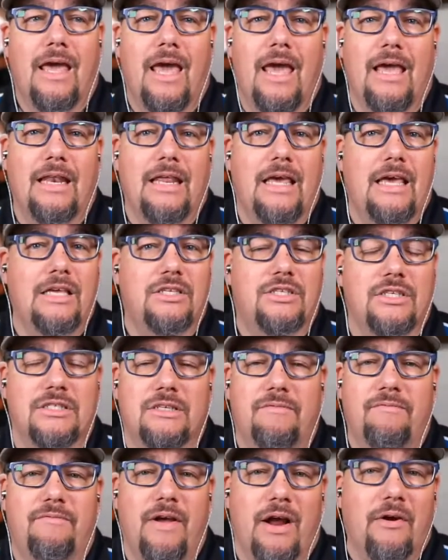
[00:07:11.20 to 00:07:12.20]
he's
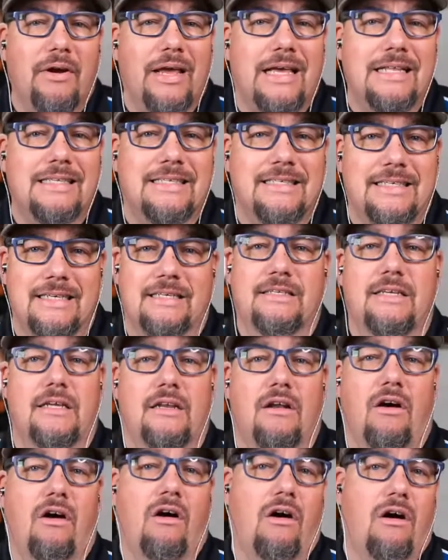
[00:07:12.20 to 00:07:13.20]
just very
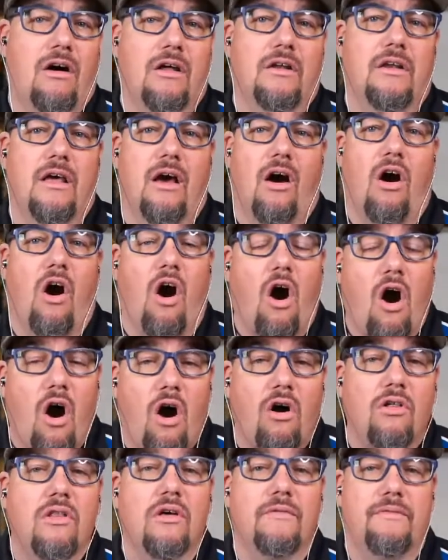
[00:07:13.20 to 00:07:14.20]
consistent on
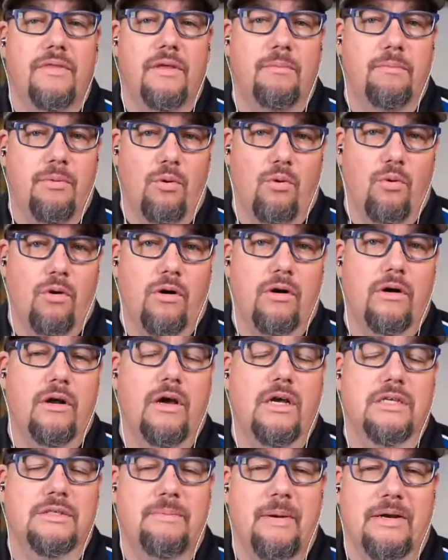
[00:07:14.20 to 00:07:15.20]
all of the
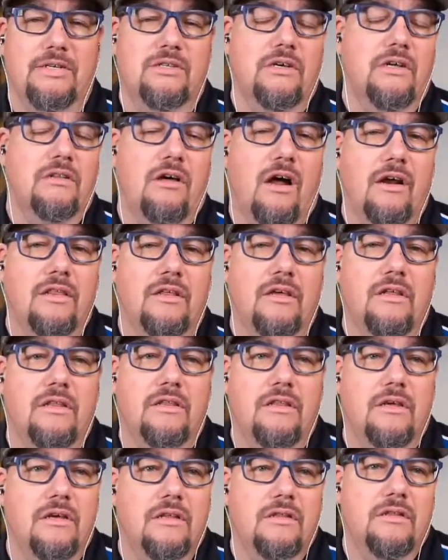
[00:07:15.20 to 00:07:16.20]
board, especially a lot of
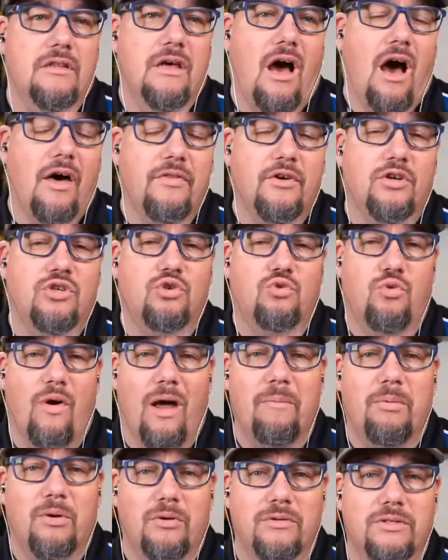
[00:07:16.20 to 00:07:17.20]
the other
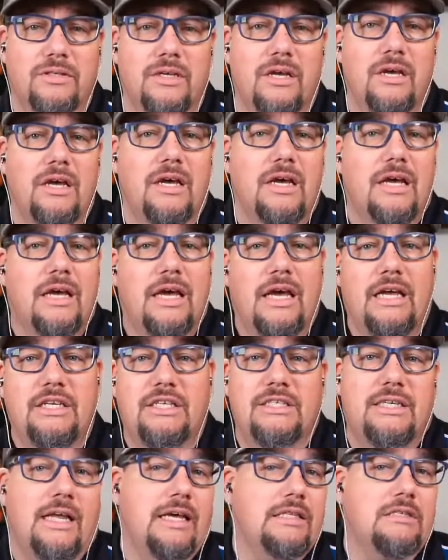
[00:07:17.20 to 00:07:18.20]
trebles. He
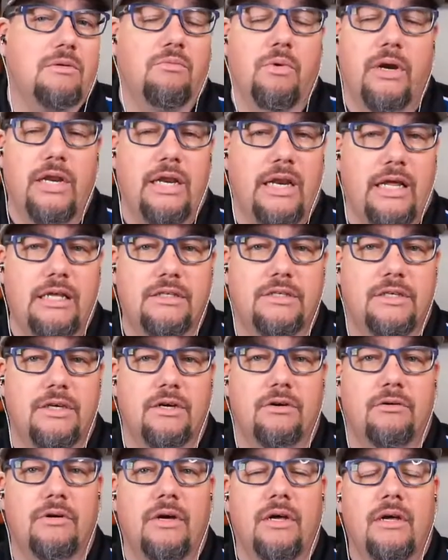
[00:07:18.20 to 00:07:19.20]
just hits them when he needs
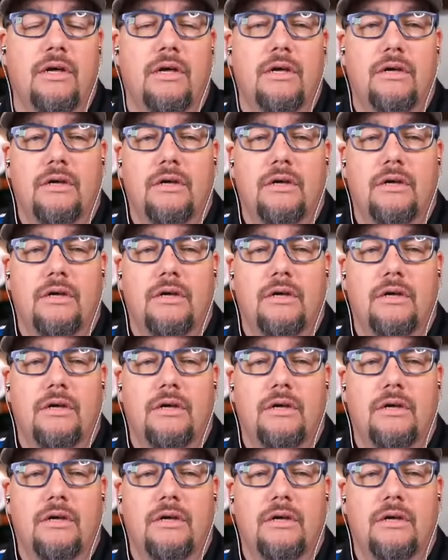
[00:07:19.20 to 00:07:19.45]
to.